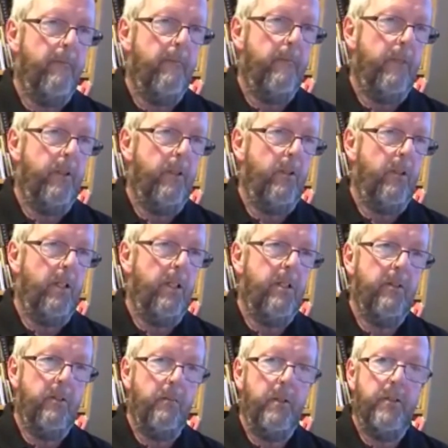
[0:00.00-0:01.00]
you need
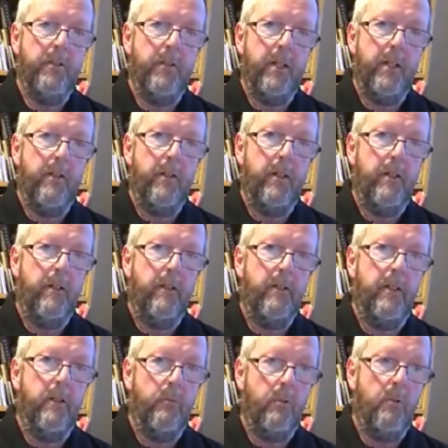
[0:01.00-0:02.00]
it to be sterile,
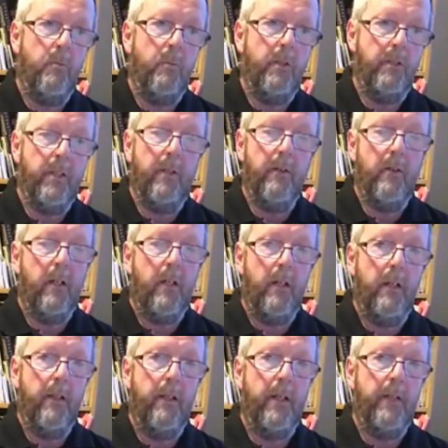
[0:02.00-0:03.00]
and it will be sterile
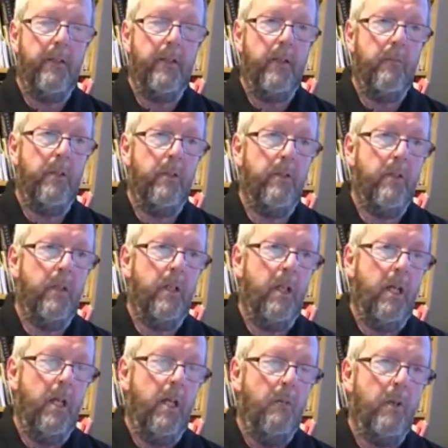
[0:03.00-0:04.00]
at that temperature.
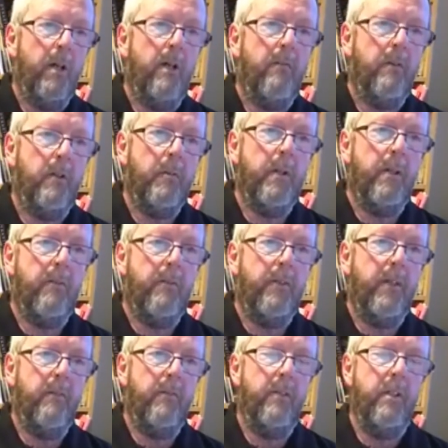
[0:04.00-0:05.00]
Above
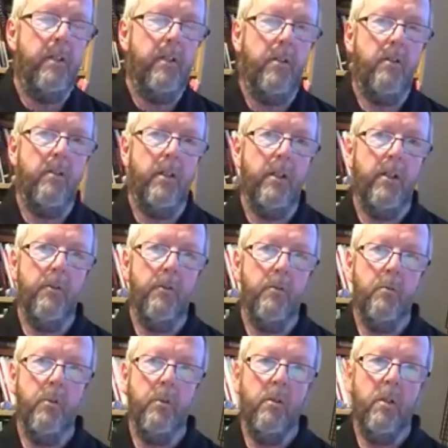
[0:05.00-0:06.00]
70 degrees
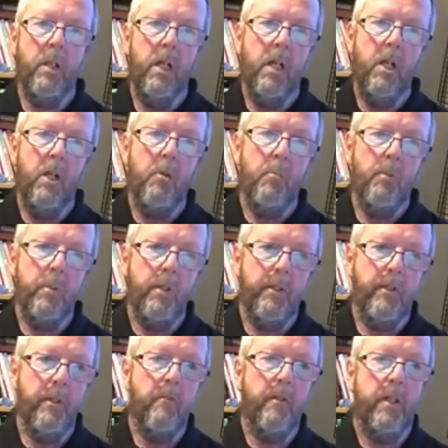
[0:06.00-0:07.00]
will
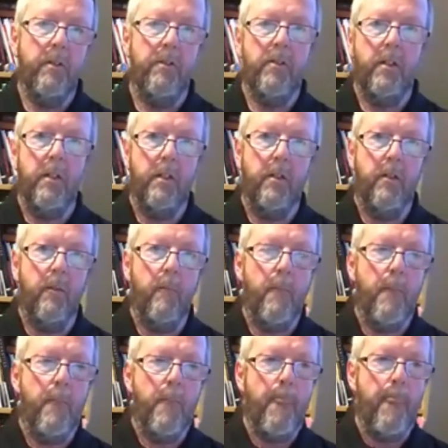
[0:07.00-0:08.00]
pretty much kill
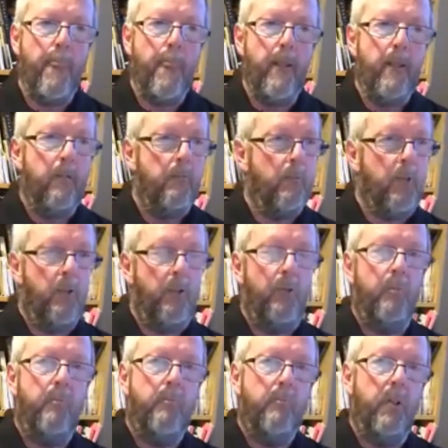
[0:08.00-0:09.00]

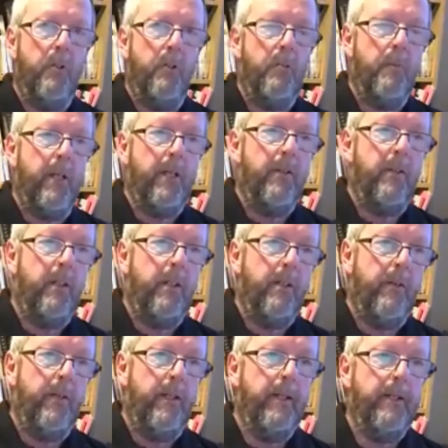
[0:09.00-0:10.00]
most
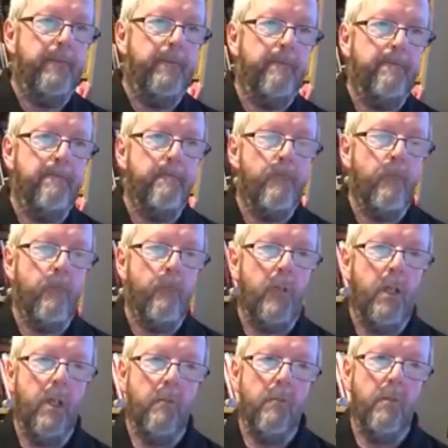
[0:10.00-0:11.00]
bacteria
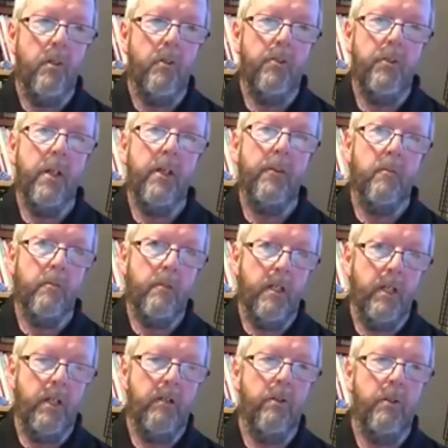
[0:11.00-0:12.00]
and most other
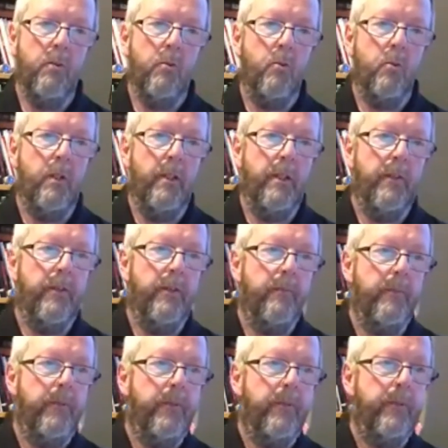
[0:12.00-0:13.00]

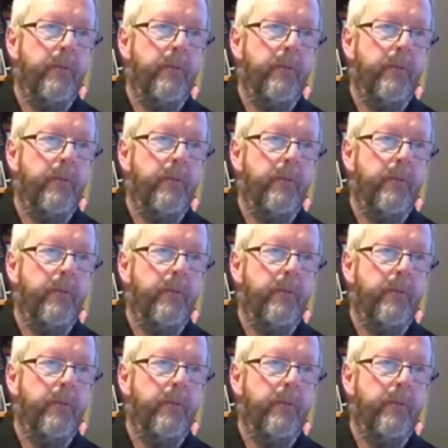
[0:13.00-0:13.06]
microorganisms.